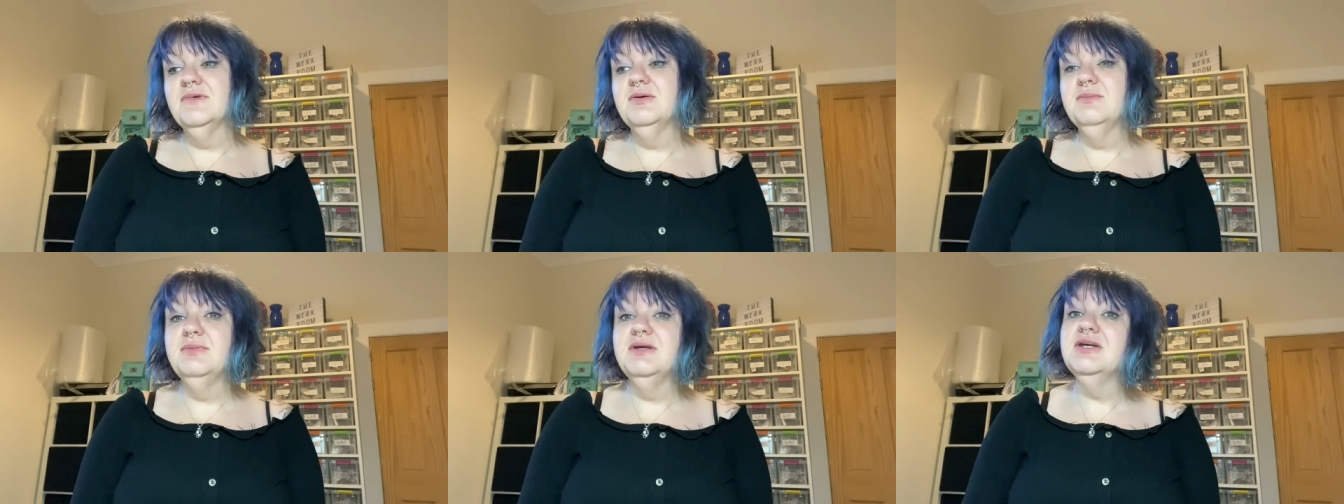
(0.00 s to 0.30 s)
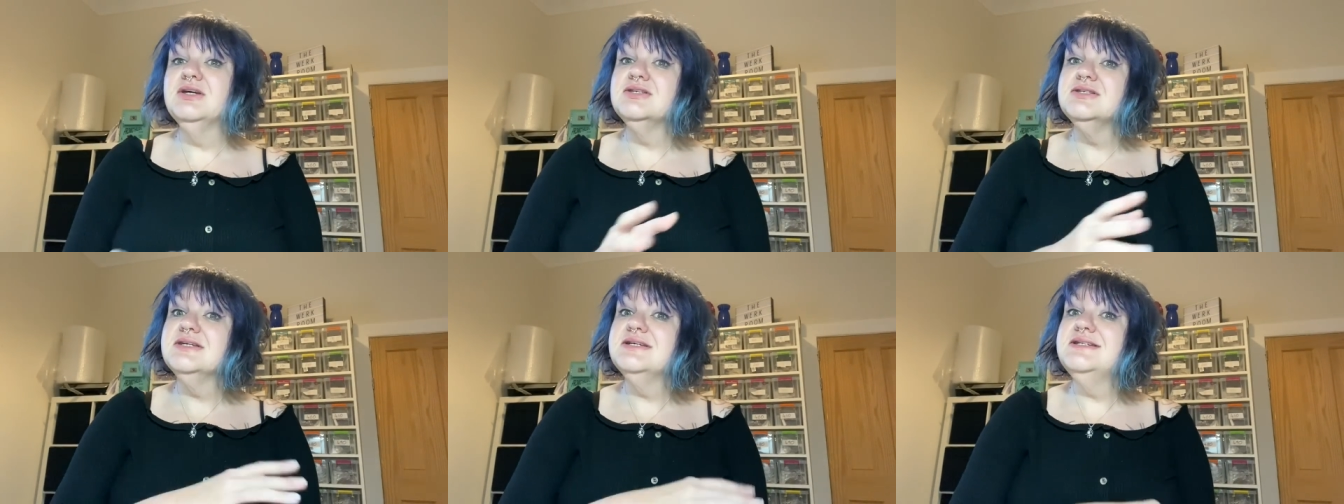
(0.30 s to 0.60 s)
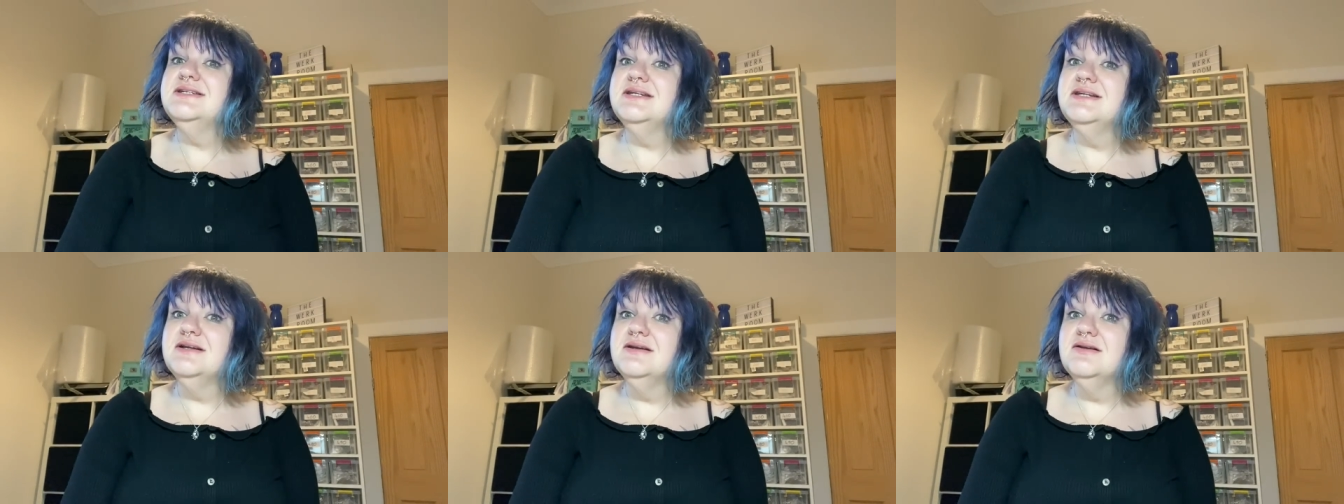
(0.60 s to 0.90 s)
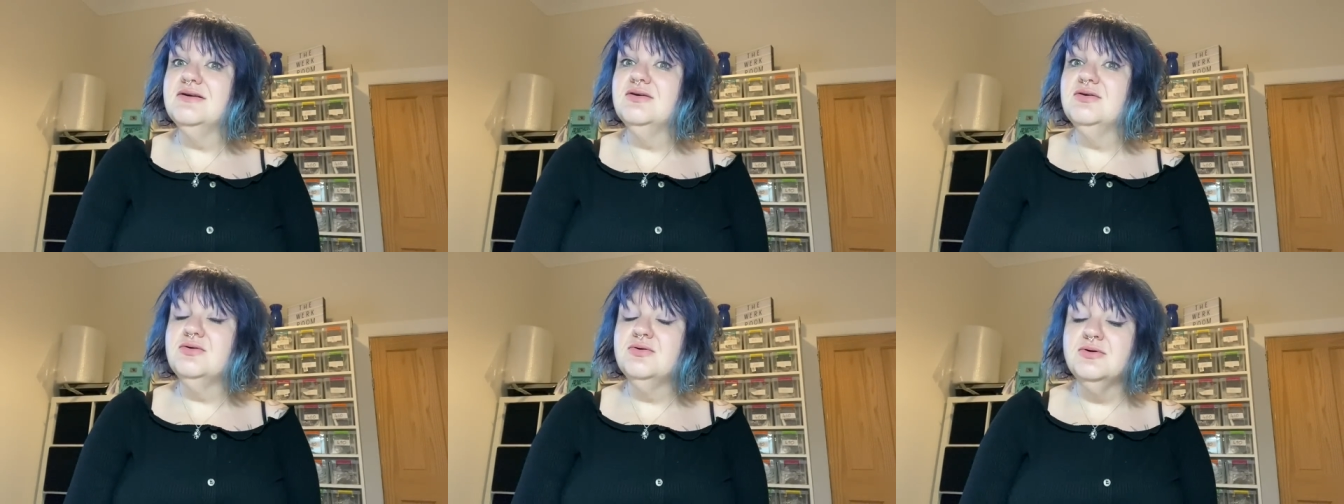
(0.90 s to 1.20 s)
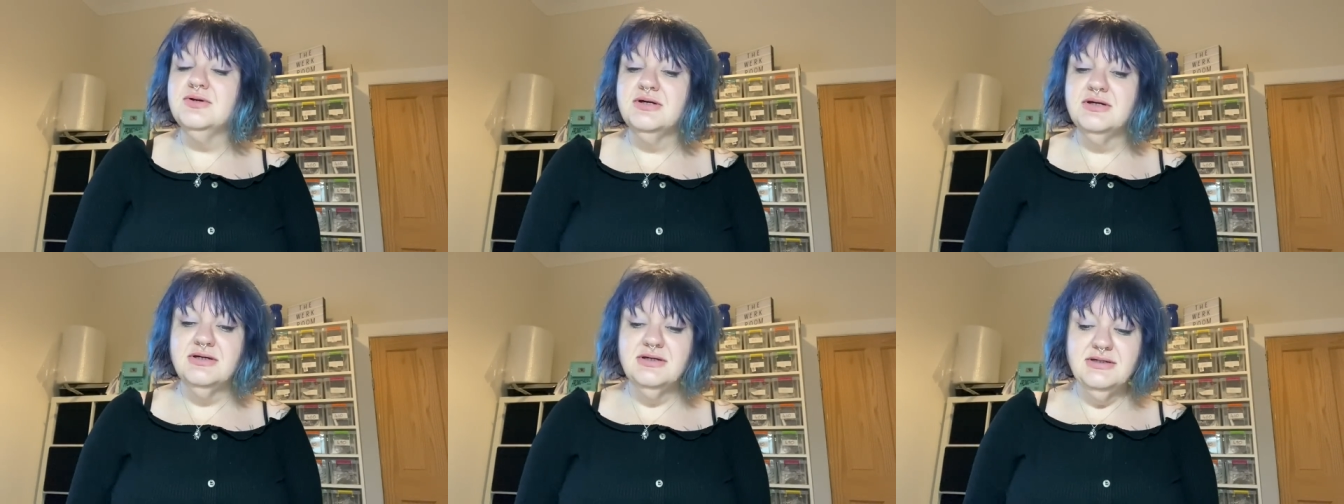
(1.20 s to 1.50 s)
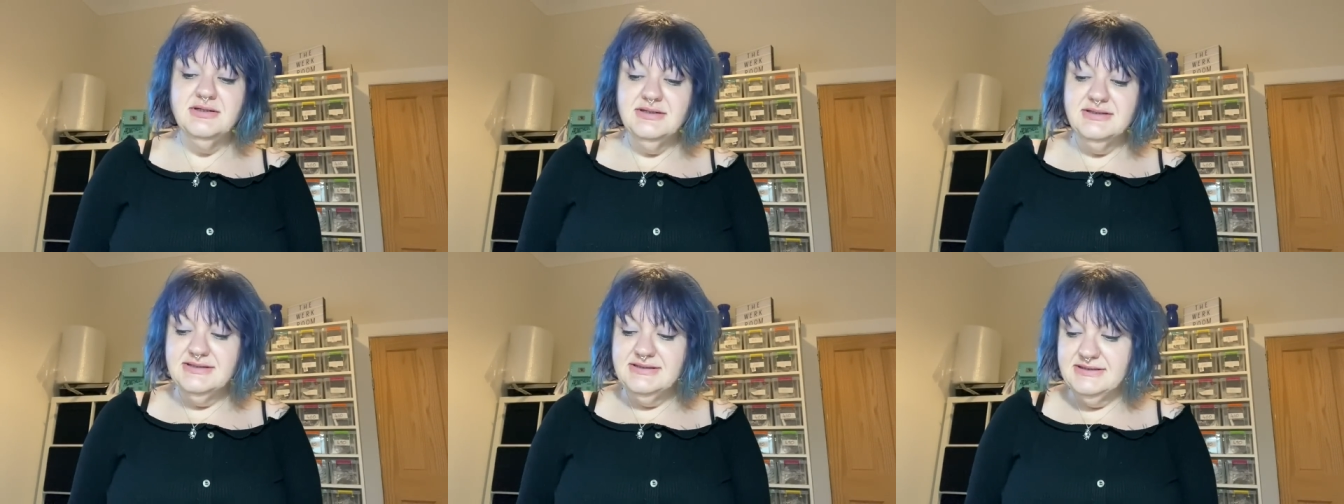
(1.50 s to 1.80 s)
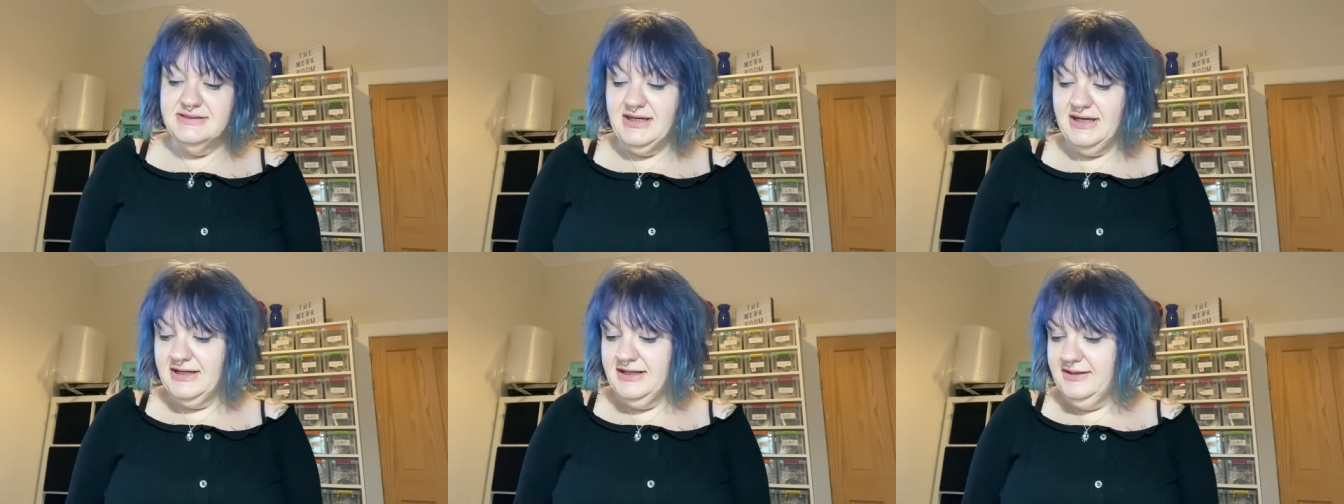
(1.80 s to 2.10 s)
Because I did a load
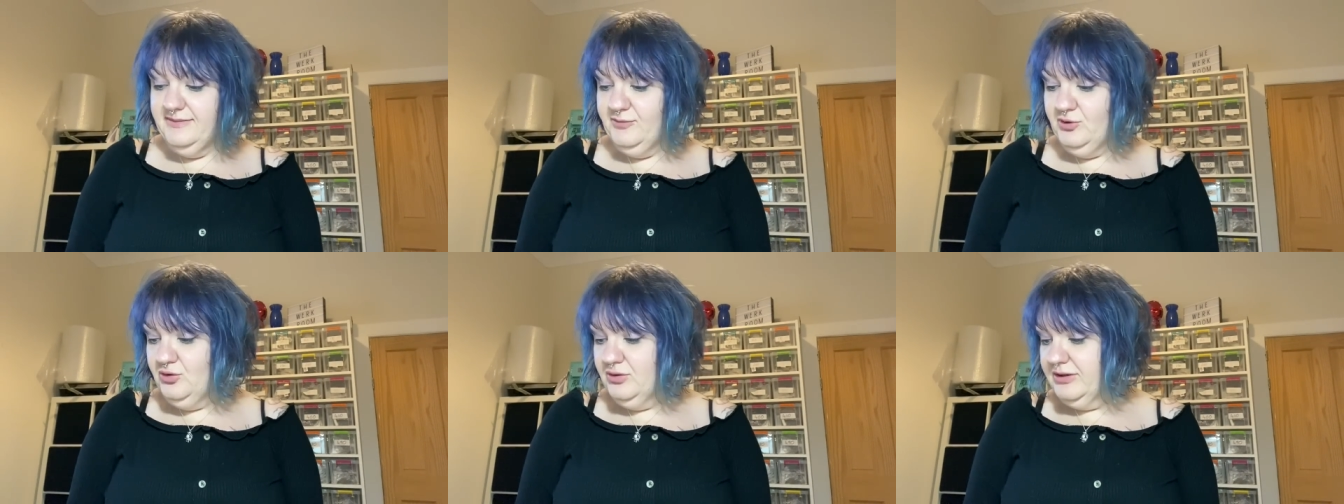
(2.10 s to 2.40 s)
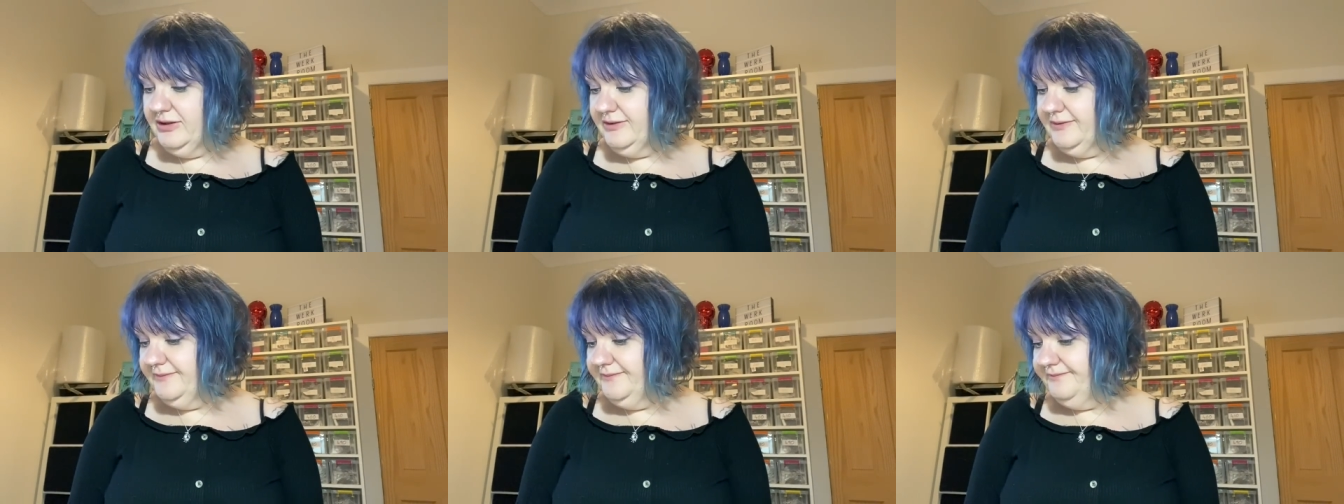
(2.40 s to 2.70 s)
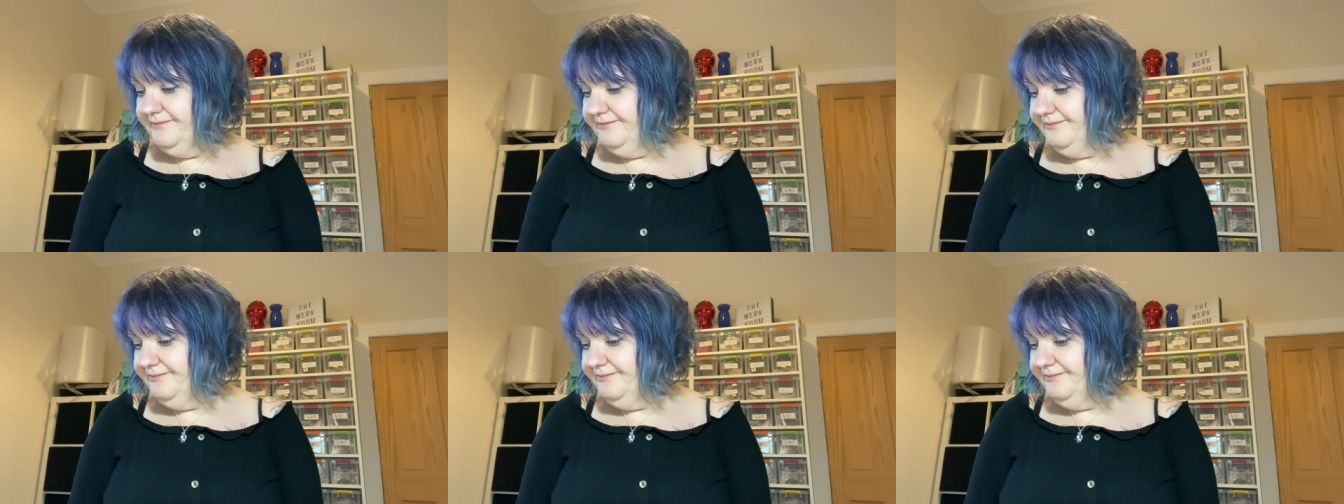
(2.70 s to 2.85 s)
Saturday morning.